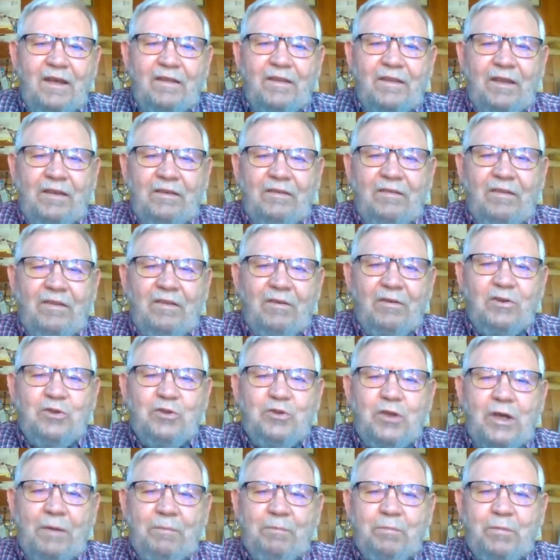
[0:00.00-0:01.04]
They're in
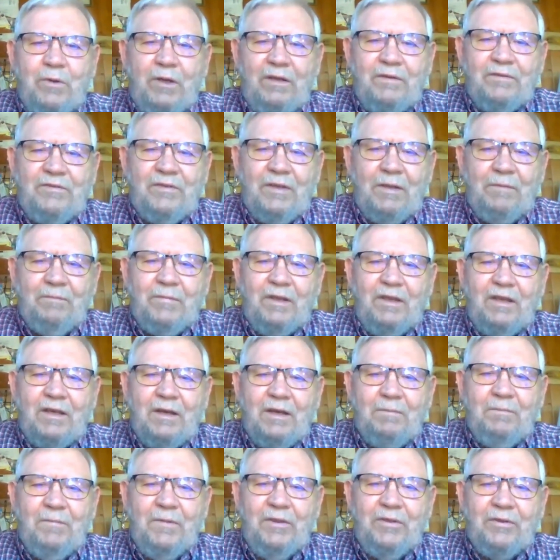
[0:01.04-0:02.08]
jeopardy of something
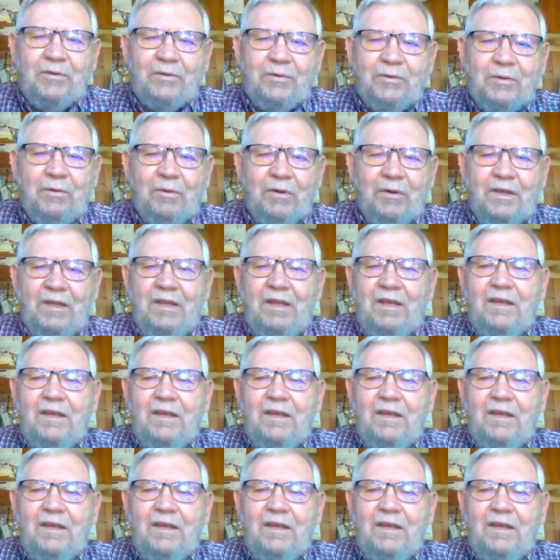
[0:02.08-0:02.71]
coming through